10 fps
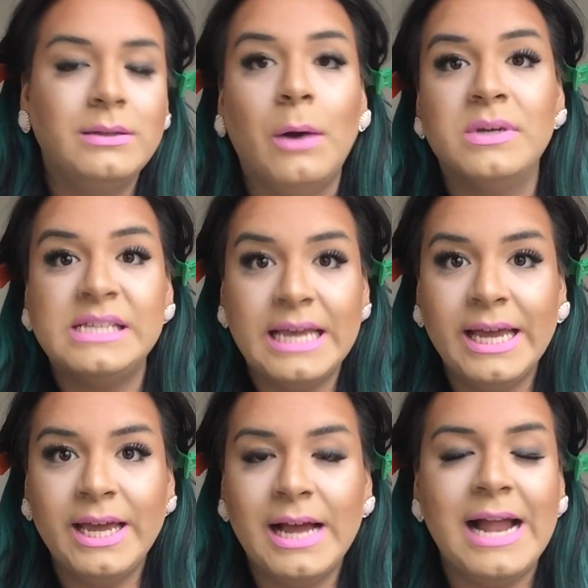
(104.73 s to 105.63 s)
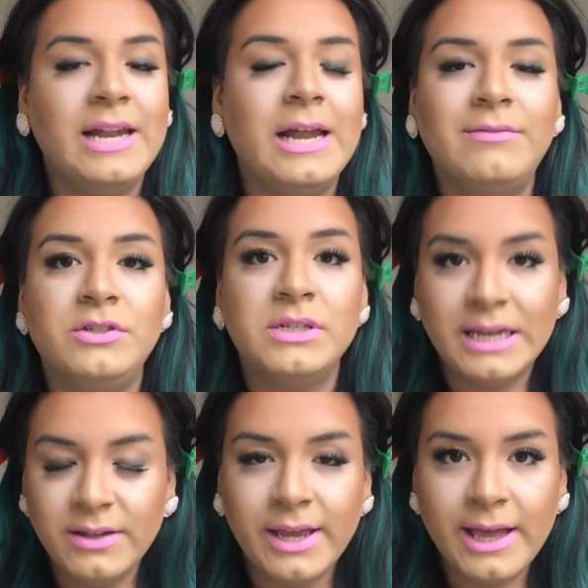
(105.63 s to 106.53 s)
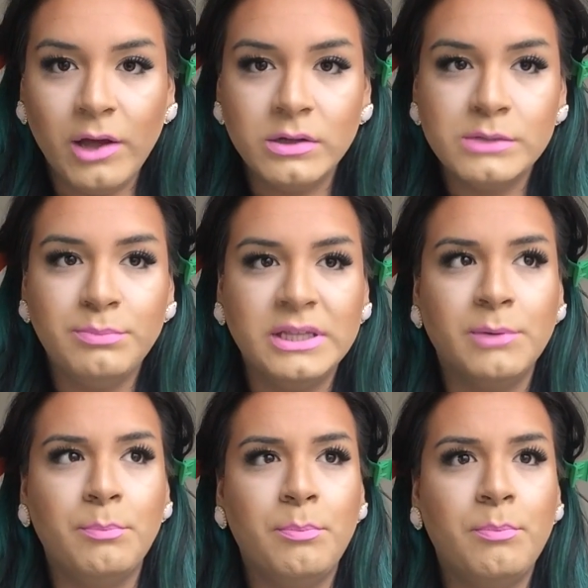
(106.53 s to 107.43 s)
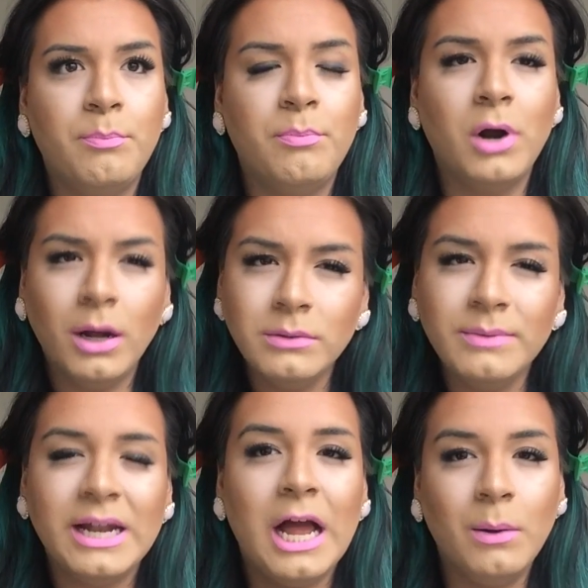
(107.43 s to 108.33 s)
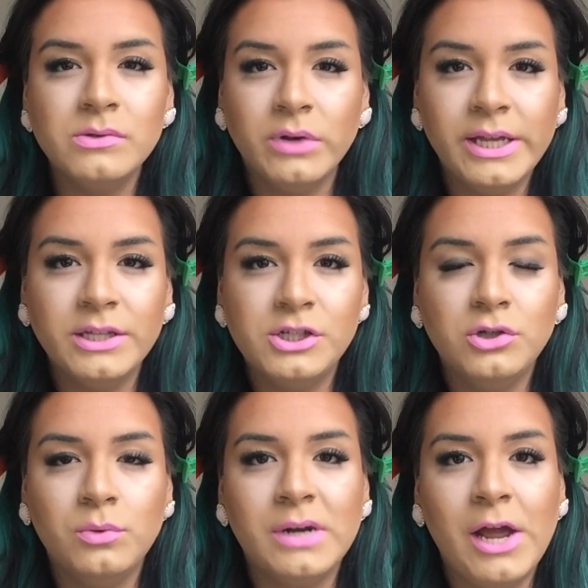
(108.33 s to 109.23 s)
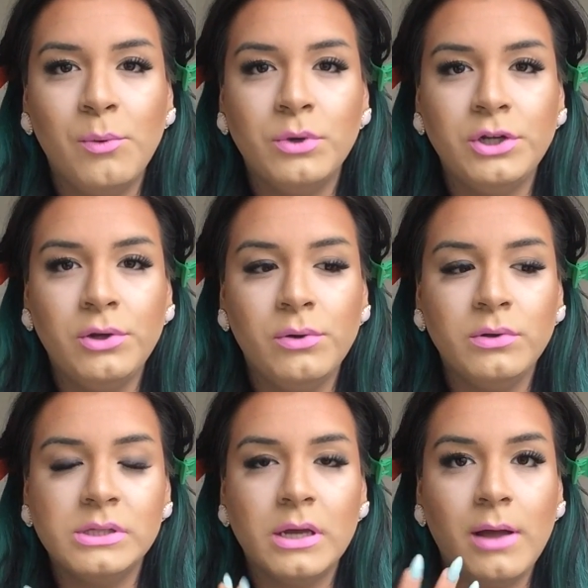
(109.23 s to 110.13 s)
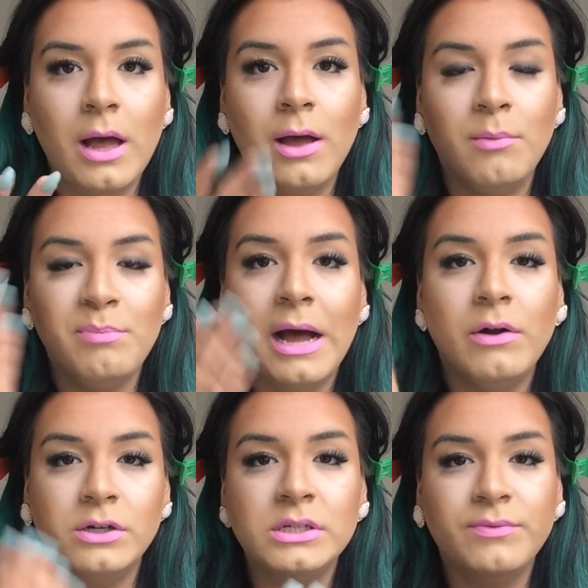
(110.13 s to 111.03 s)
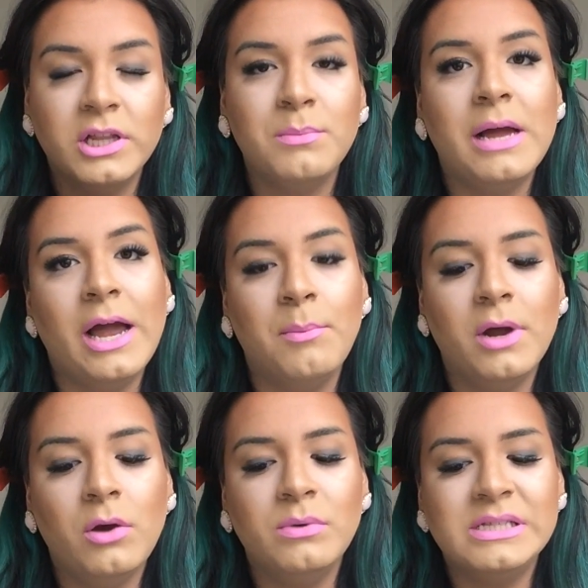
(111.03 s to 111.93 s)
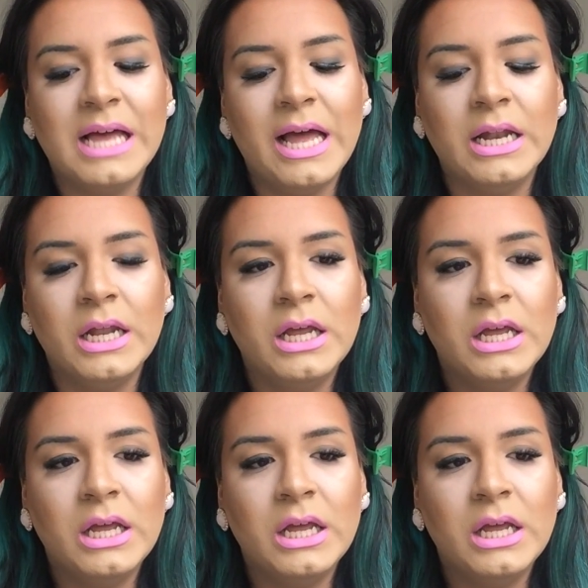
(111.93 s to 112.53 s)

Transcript: that was it. I didn't have to use anything else. But the problem that I was running into when I would use powders to fill in my eyebrow was that